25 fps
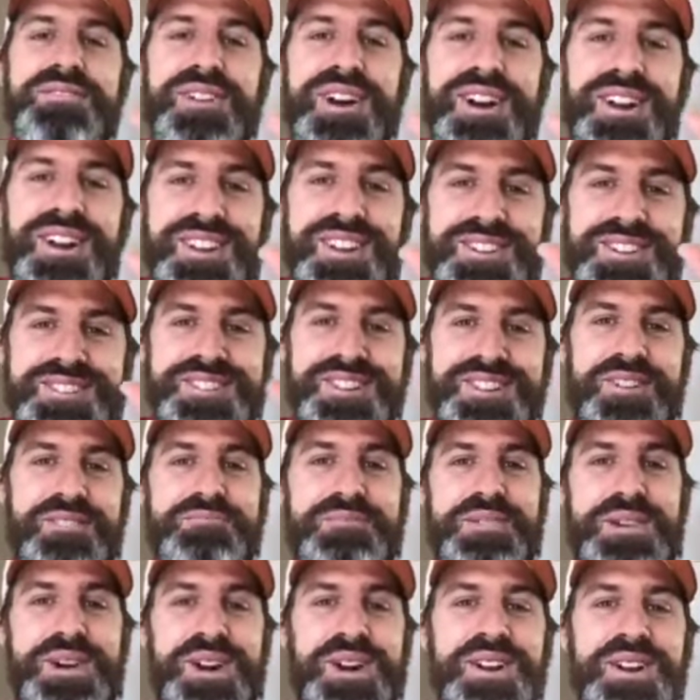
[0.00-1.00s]
Yourself
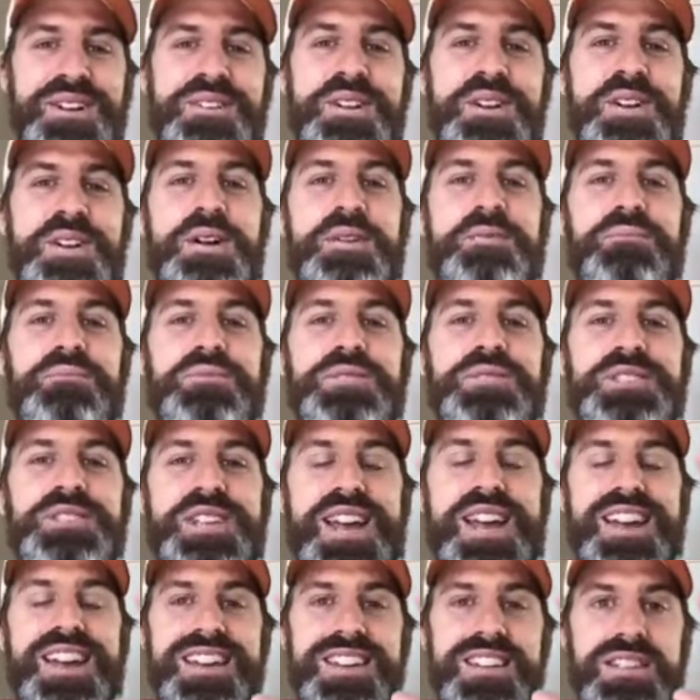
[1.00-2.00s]
book
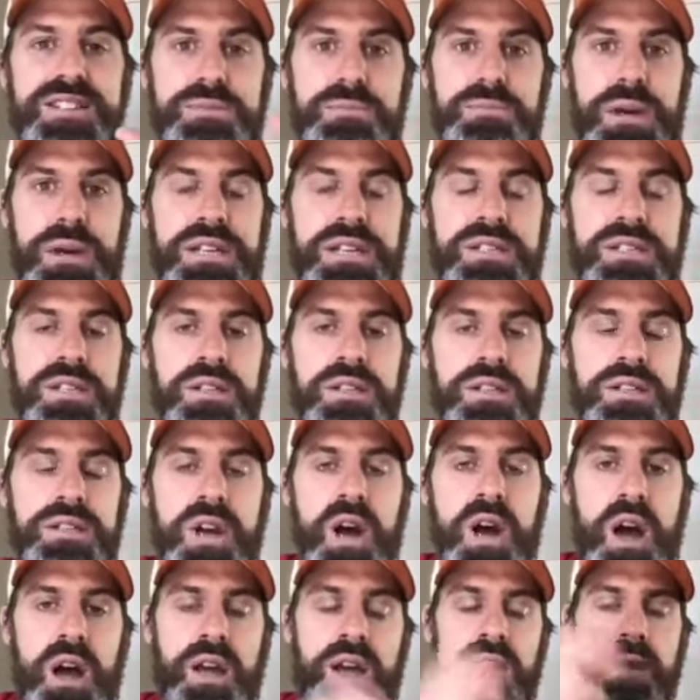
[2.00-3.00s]
is basically
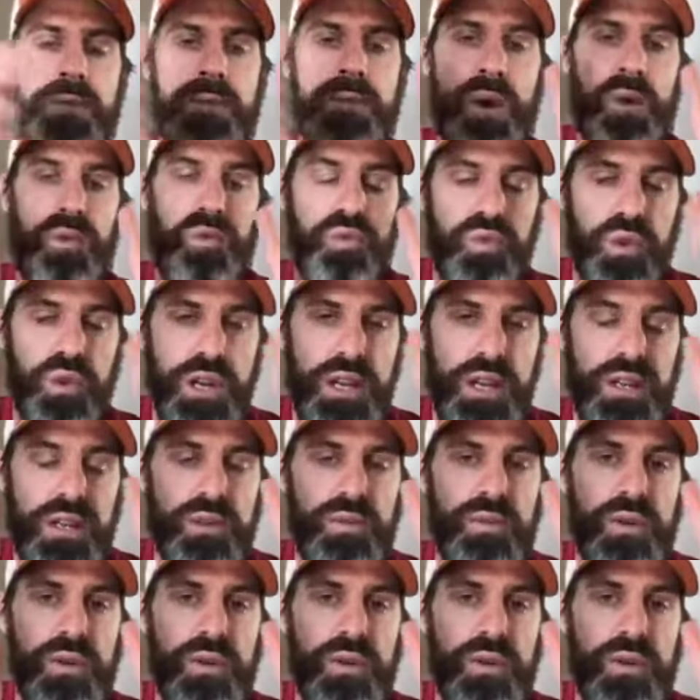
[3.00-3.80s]
talking about really,